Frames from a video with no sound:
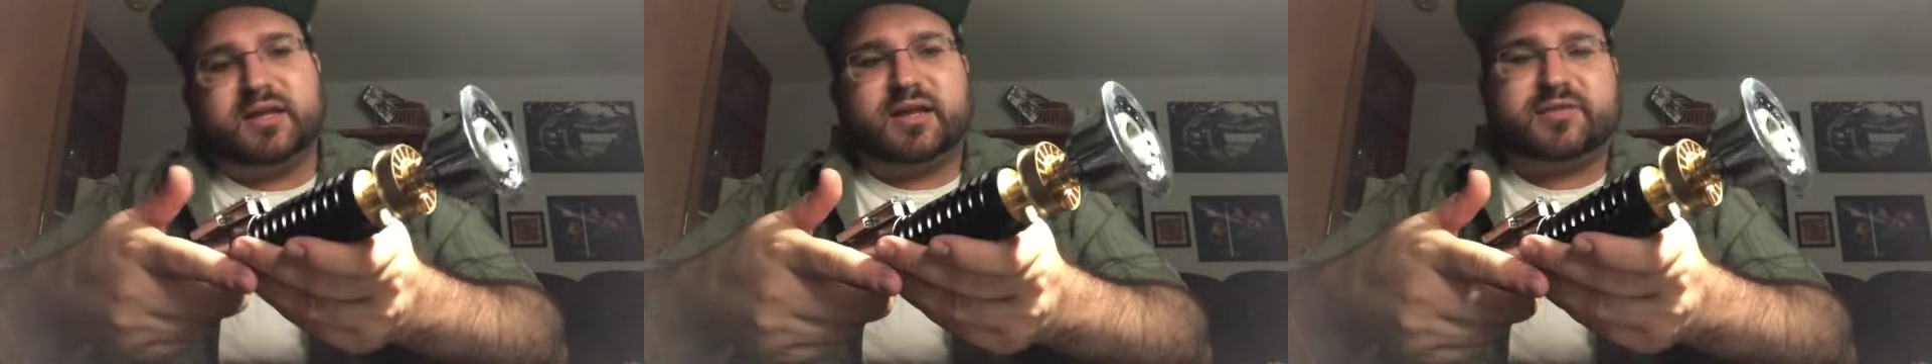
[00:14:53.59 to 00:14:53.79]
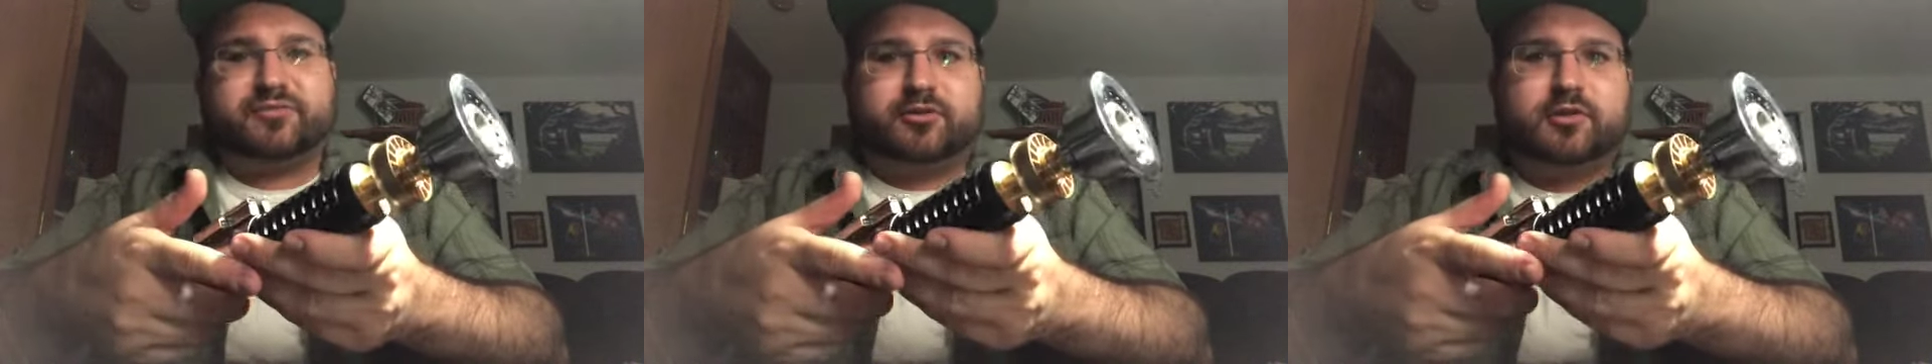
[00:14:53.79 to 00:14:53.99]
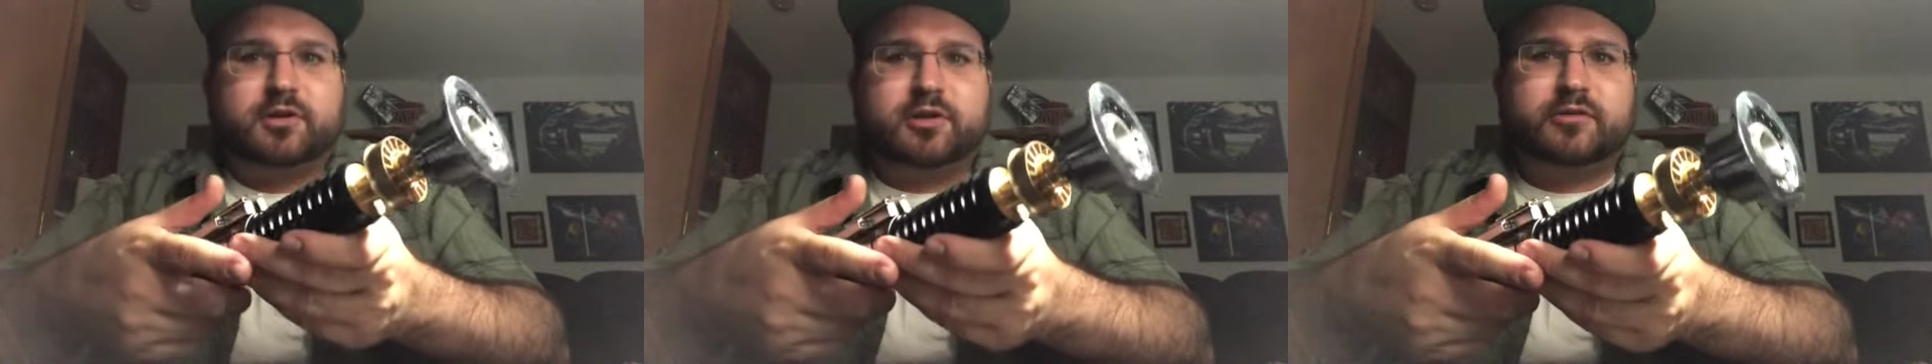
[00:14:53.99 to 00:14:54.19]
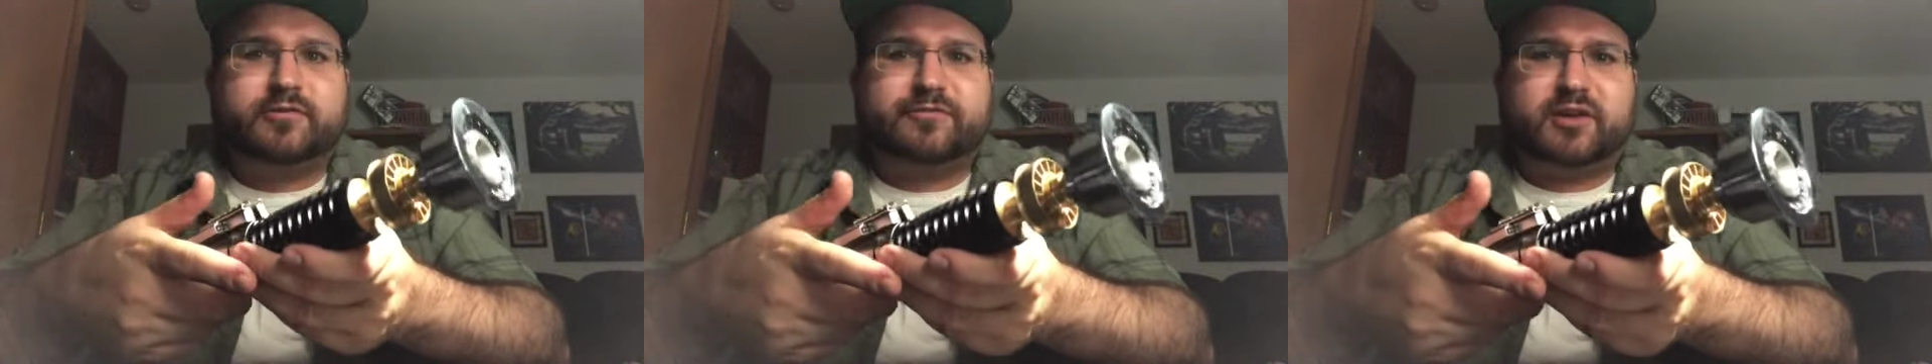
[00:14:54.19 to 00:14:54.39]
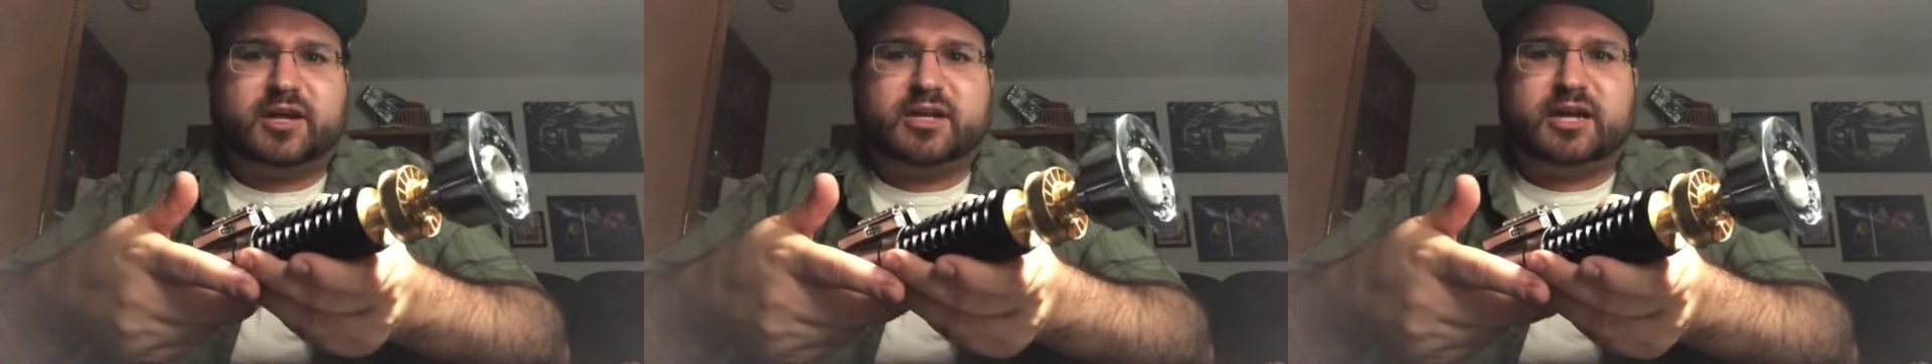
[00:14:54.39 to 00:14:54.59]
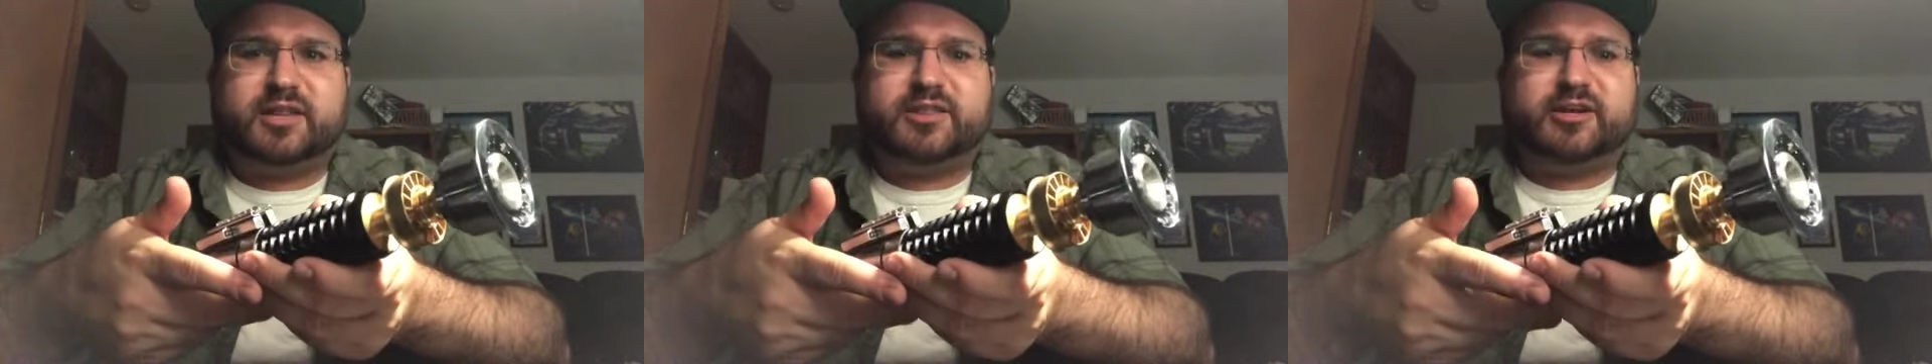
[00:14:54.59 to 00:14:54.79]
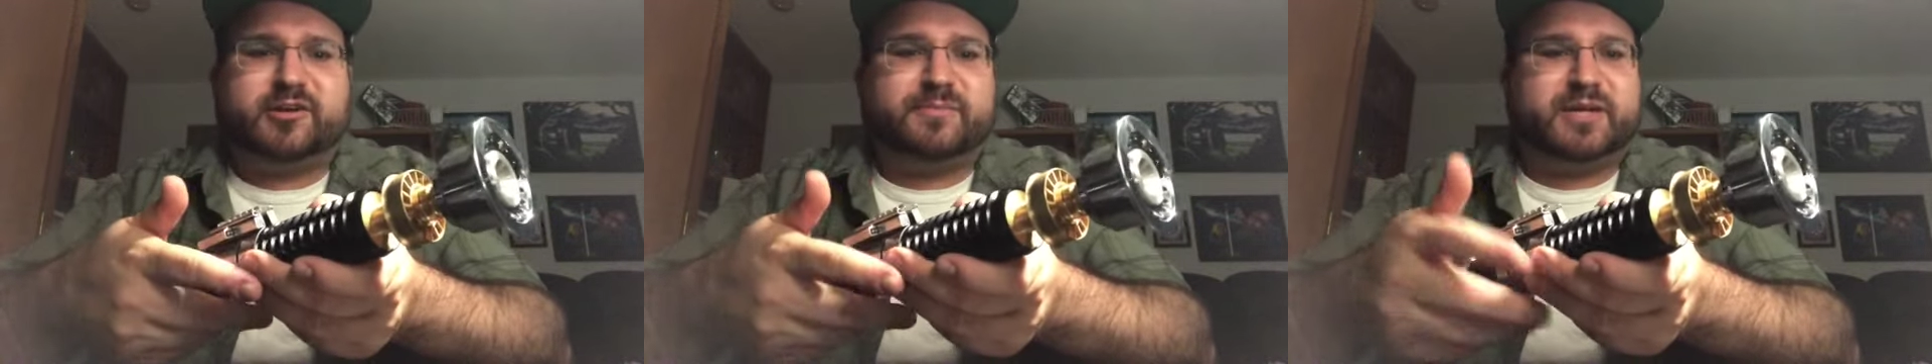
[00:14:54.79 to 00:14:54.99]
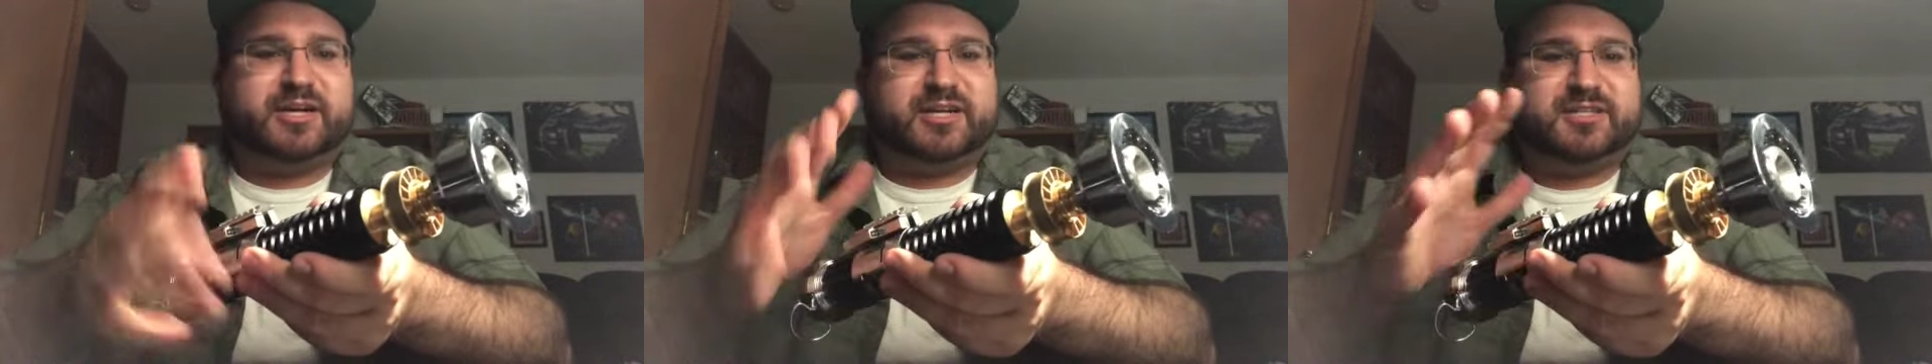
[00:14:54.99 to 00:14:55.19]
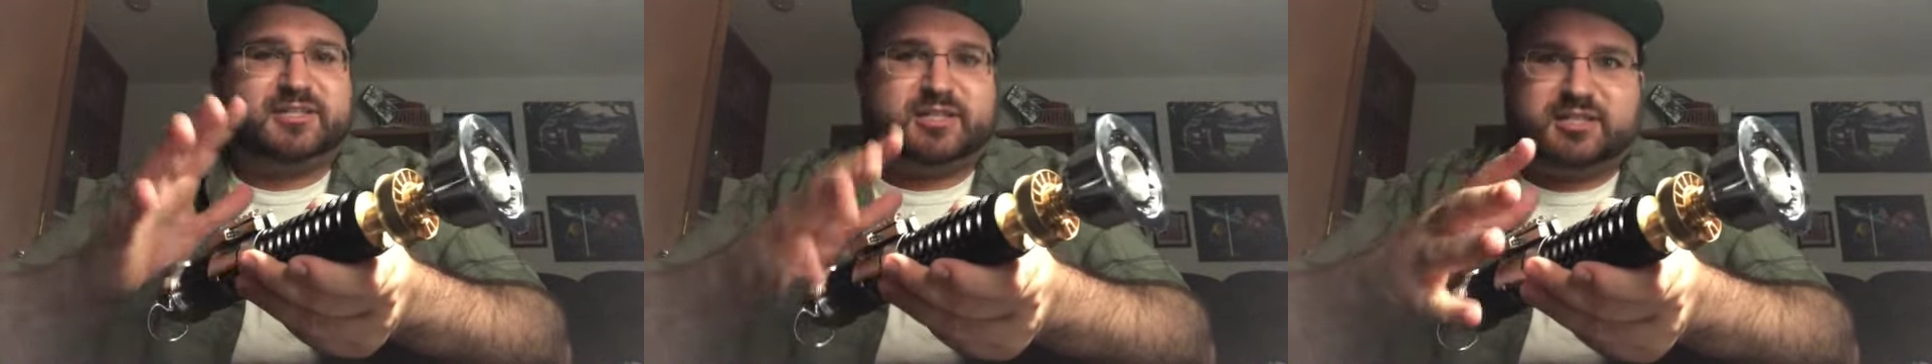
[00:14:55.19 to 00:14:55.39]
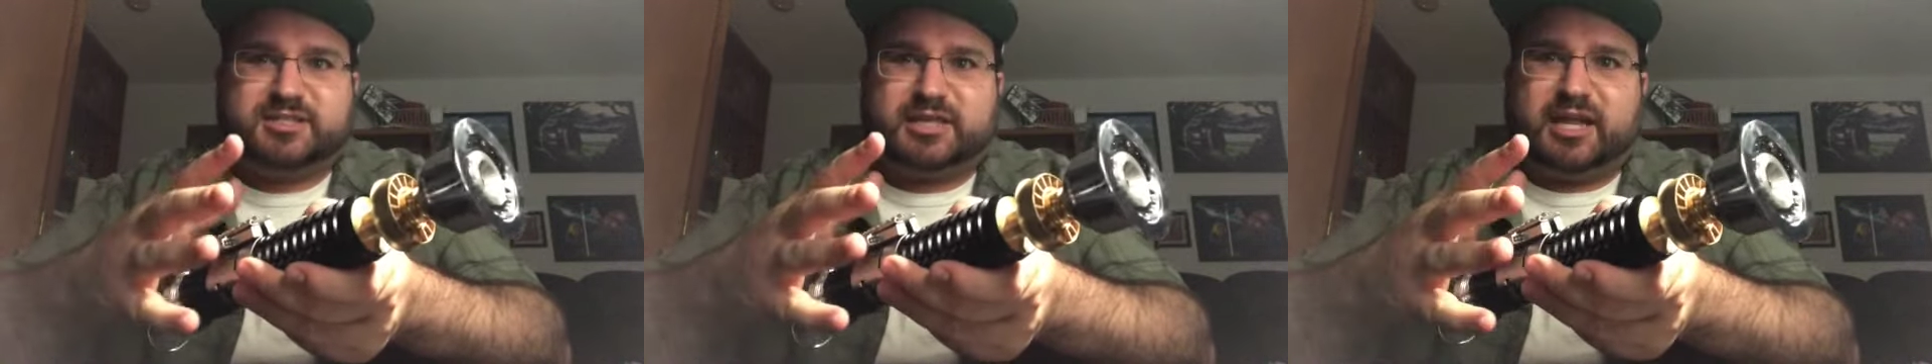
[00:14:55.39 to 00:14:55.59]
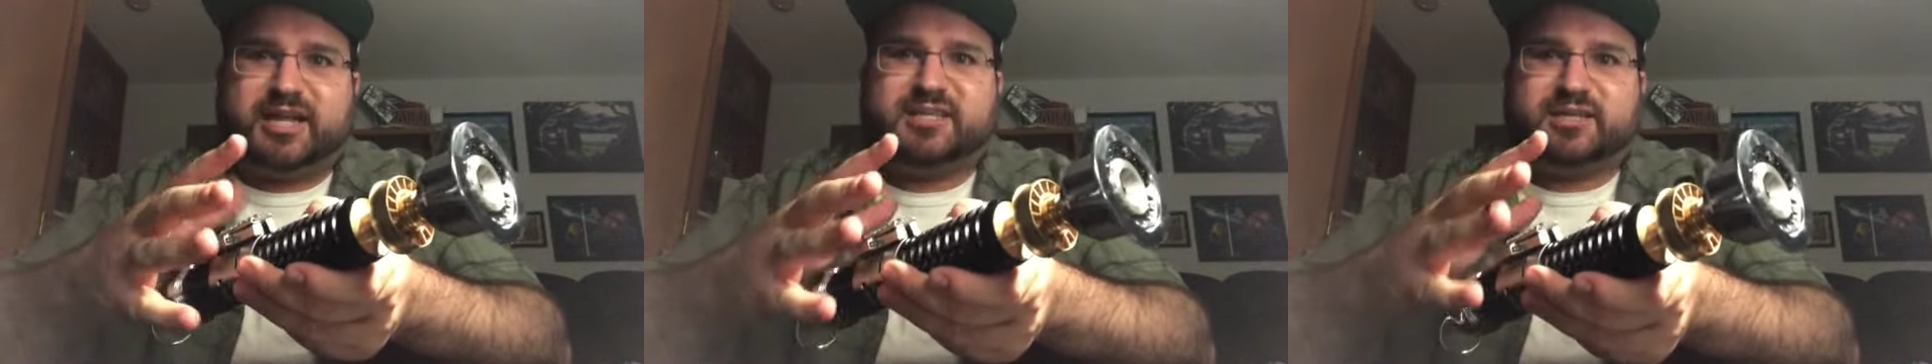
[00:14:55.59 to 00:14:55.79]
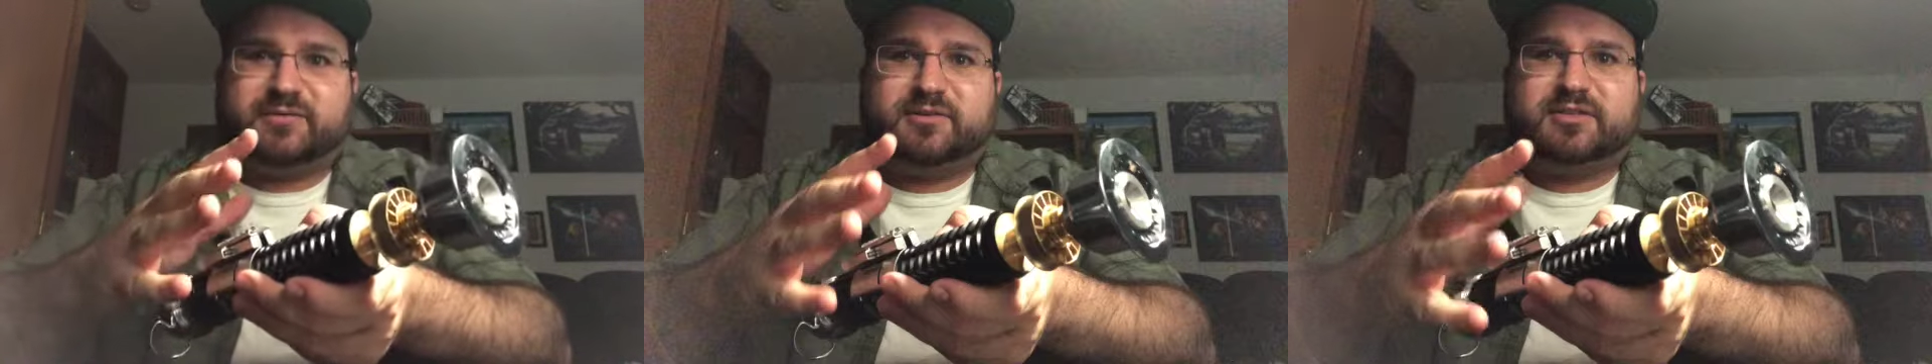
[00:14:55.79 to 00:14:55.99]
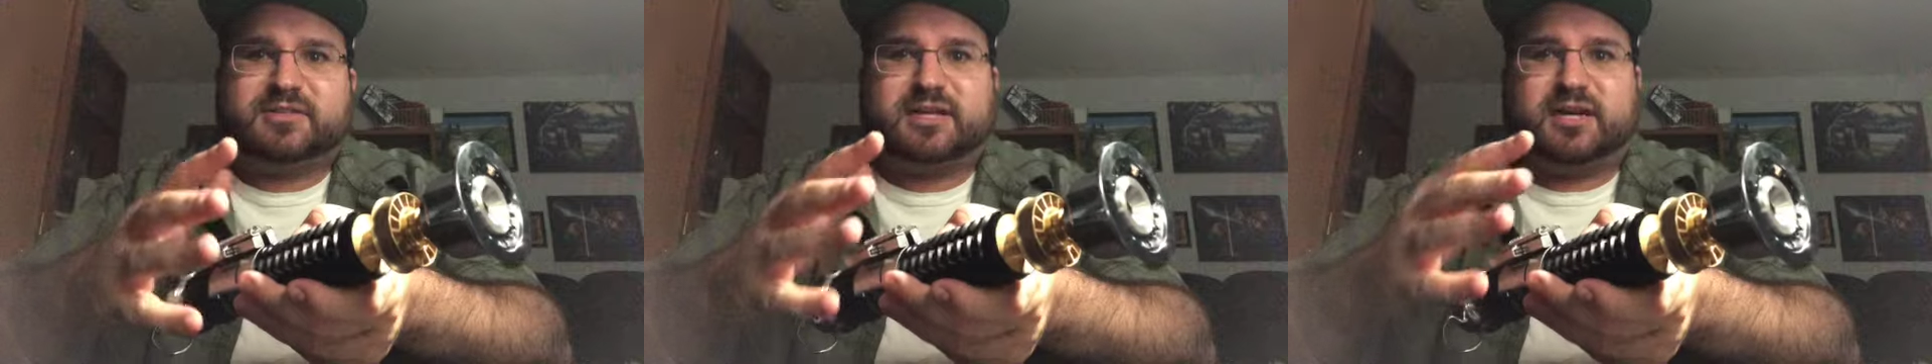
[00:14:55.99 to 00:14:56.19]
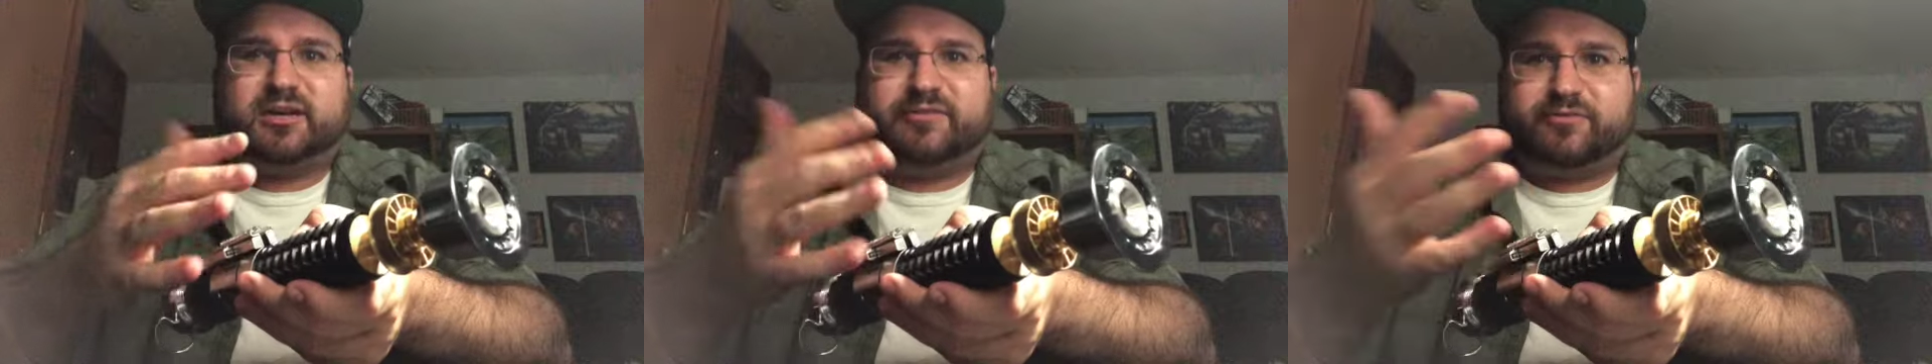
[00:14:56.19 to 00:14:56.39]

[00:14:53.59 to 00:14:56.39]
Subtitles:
I threw a look fun on there because this lightsaber design,